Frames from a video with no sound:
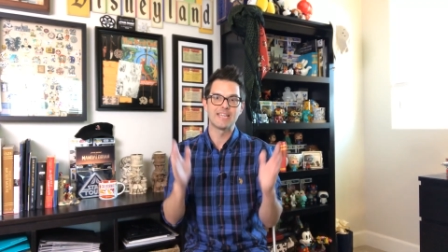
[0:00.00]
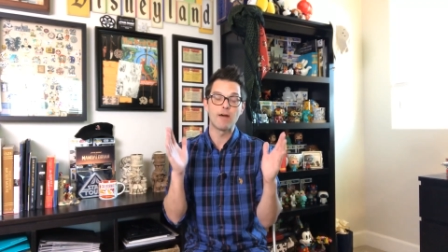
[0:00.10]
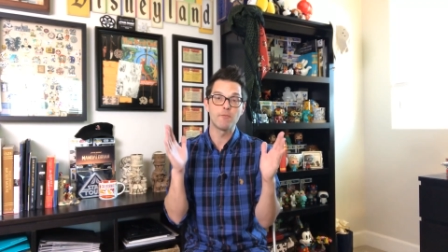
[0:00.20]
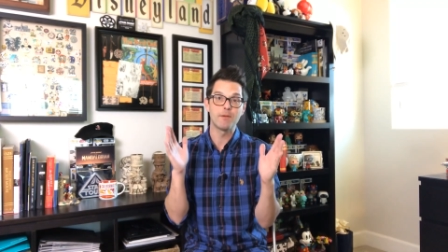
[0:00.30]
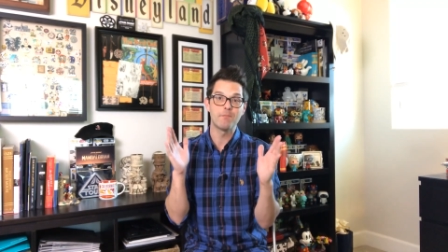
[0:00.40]

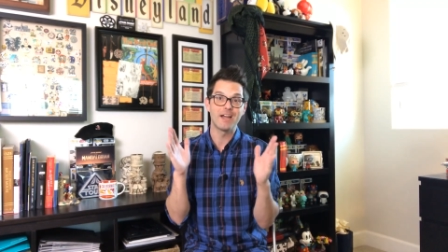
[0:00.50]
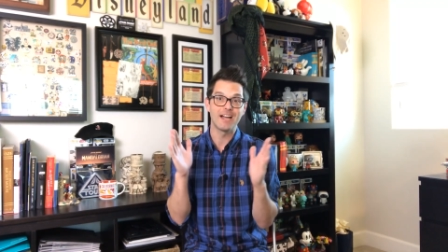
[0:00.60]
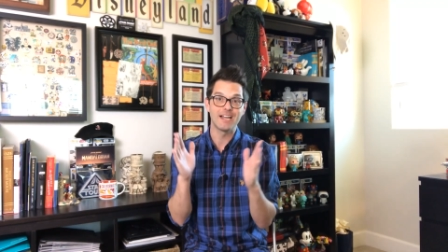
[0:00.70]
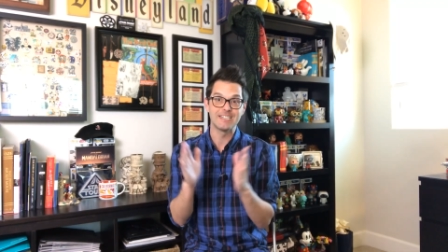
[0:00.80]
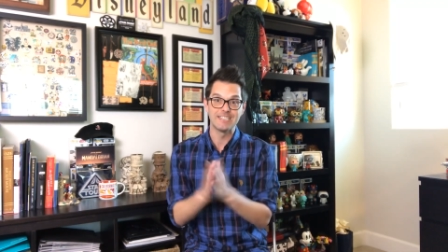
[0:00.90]
That would be my
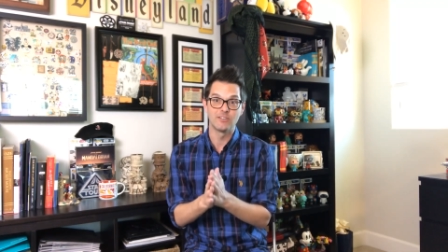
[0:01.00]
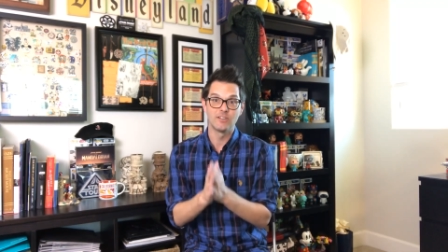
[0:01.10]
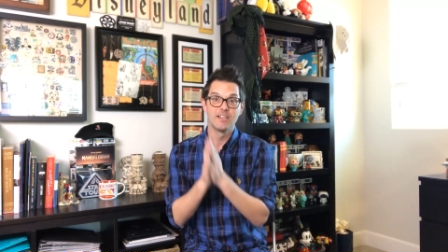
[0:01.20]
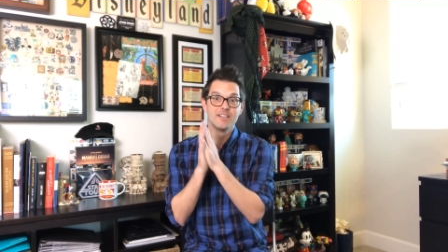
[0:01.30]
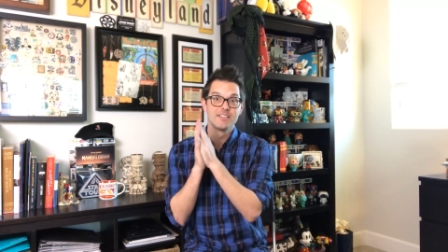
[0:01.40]

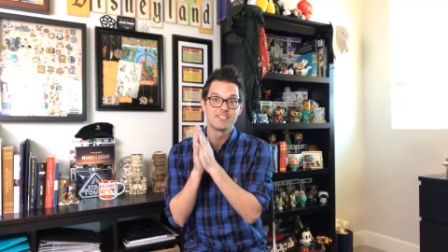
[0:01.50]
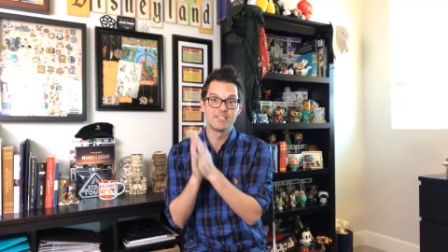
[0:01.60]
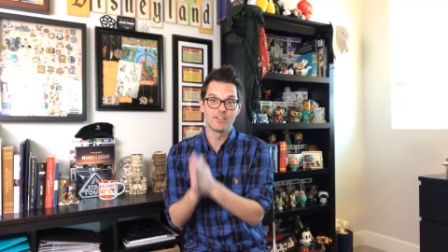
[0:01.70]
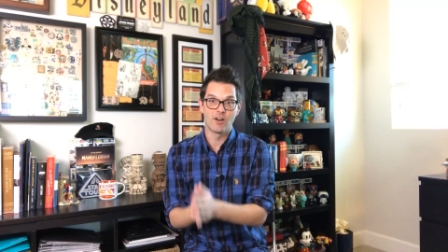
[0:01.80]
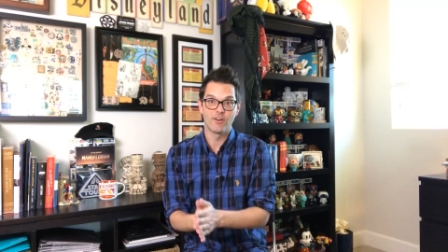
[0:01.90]
ideal
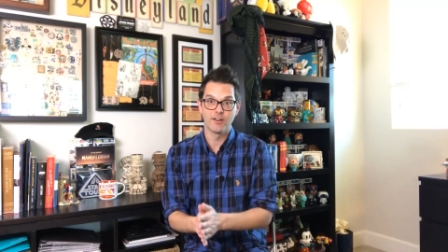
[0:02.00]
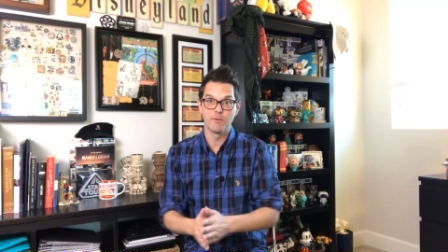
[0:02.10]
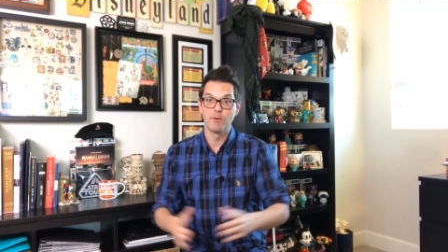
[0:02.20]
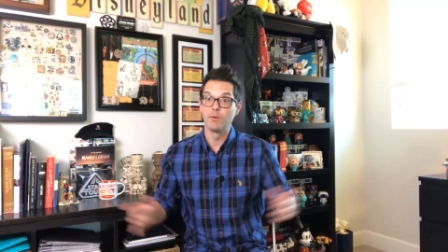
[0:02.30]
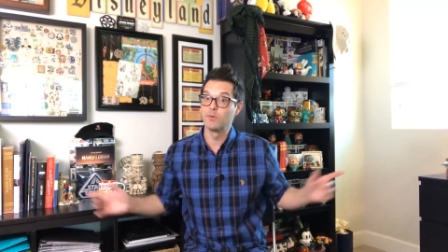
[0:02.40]
scenario.
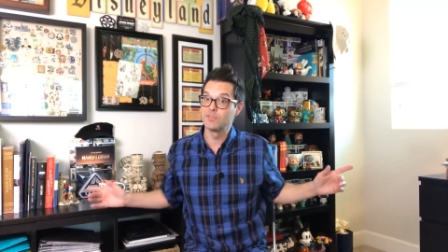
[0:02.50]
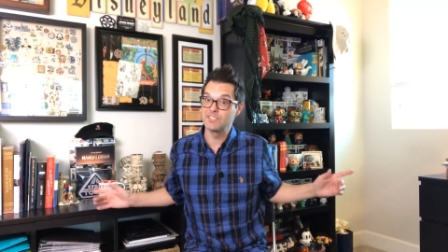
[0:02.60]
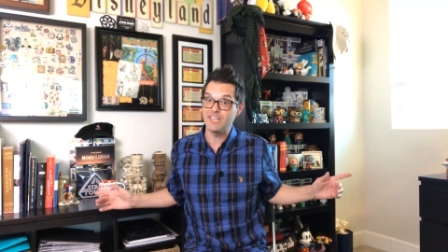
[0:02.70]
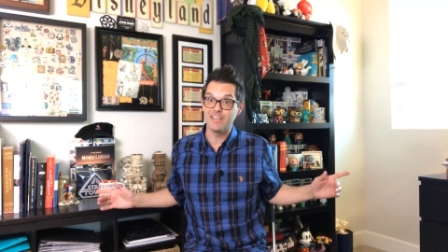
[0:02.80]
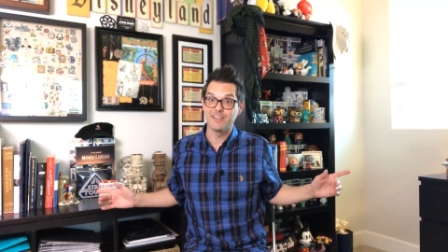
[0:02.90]
But we will
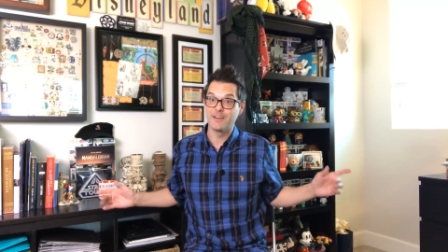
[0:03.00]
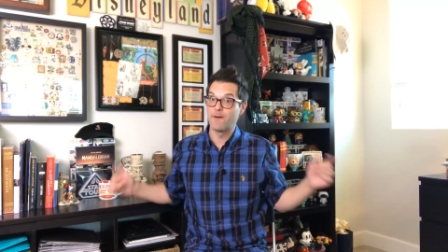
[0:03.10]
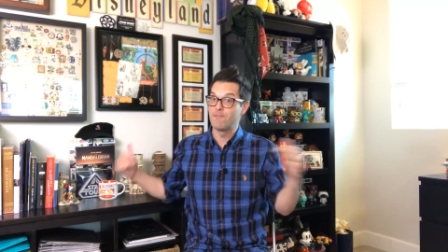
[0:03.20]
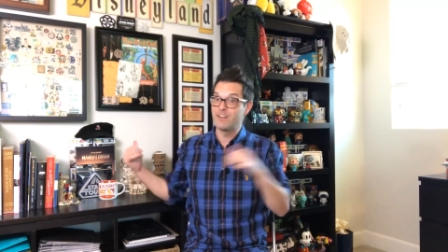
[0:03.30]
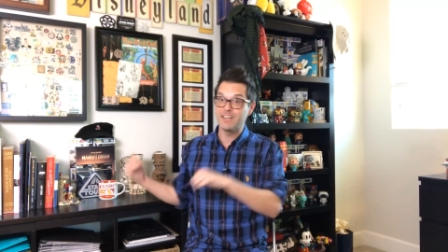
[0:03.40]
see. You
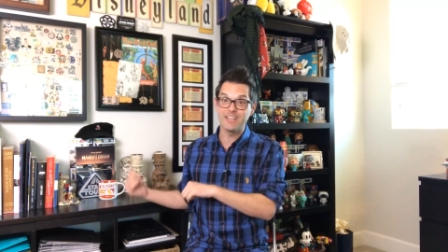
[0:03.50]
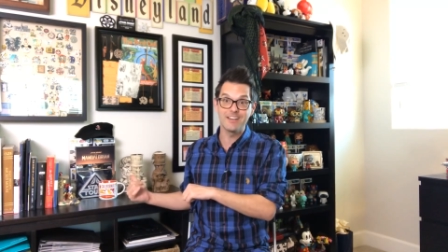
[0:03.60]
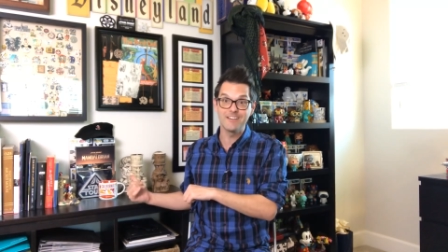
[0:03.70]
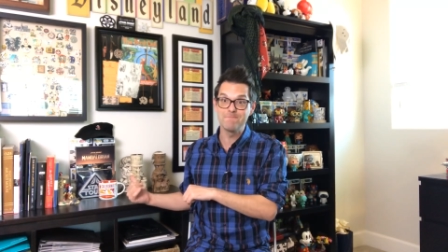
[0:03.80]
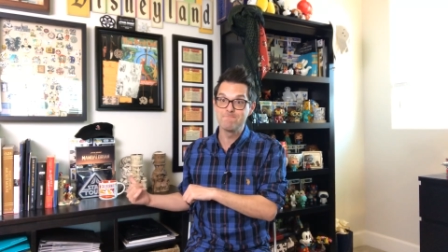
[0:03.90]
know, Finnegan